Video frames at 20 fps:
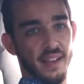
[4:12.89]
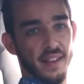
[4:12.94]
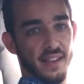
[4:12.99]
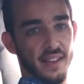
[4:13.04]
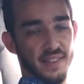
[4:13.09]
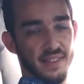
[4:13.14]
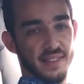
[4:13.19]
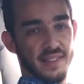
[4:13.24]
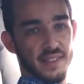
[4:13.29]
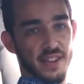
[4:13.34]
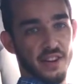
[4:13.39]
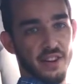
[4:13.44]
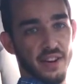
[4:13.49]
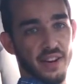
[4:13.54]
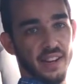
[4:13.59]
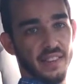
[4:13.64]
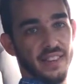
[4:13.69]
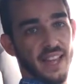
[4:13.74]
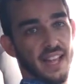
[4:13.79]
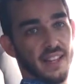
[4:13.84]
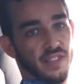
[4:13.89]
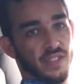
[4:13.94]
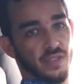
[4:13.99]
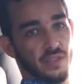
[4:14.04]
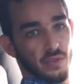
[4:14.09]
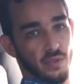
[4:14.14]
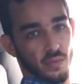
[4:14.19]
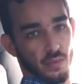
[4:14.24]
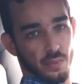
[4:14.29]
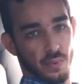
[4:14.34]
considering that's
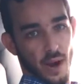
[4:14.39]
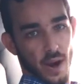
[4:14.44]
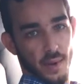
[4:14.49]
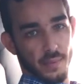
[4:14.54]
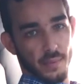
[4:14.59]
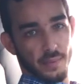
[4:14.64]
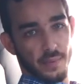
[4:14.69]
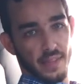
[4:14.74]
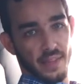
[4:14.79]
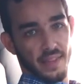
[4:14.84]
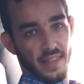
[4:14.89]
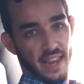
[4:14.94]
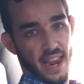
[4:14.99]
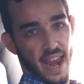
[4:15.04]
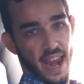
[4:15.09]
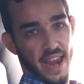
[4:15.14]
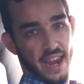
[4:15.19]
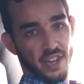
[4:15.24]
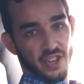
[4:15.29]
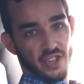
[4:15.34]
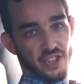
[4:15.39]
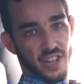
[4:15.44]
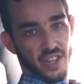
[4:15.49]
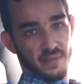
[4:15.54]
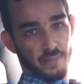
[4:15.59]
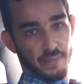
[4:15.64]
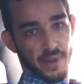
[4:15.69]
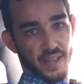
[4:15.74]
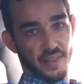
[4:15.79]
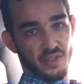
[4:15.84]
probably the age
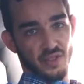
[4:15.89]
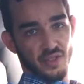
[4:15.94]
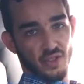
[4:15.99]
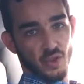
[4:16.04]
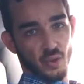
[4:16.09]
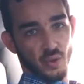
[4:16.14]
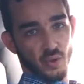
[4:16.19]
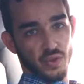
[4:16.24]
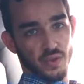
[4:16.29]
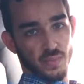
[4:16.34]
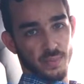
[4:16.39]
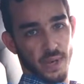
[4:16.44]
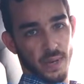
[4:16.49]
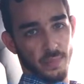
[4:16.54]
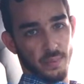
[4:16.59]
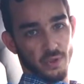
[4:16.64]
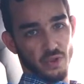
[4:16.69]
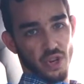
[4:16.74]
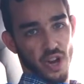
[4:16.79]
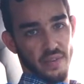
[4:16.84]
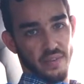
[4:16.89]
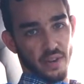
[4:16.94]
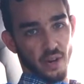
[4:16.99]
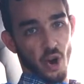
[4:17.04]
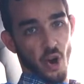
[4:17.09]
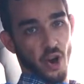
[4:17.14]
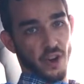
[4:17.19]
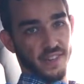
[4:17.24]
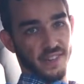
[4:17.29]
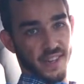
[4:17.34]
that best suits people driving
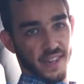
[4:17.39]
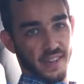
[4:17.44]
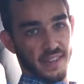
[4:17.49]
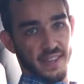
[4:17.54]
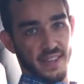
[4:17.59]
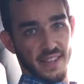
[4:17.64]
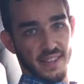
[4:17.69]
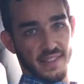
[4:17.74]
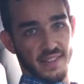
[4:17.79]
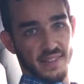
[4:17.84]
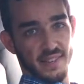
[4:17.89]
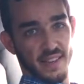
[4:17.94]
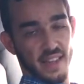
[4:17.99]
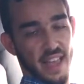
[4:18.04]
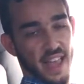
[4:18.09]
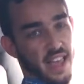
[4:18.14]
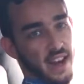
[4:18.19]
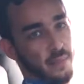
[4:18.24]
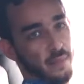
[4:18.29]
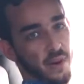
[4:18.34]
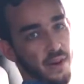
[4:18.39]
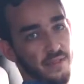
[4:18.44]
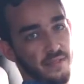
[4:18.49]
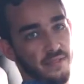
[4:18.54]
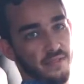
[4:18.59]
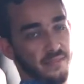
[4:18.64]
cars like this and above.